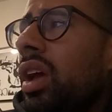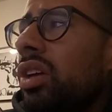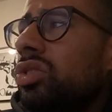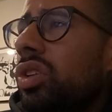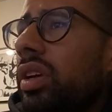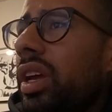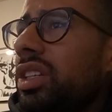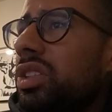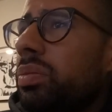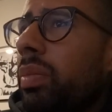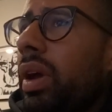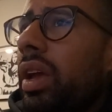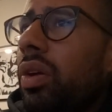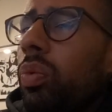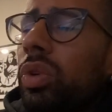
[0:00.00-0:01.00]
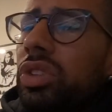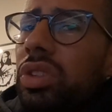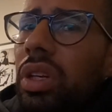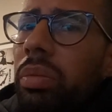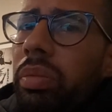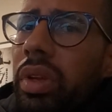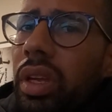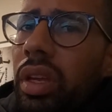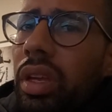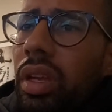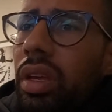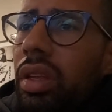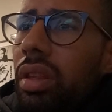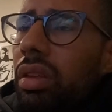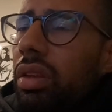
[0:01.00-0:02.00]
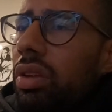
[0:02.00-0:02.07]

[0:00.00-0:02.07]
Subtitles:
So, I guess, what's going to be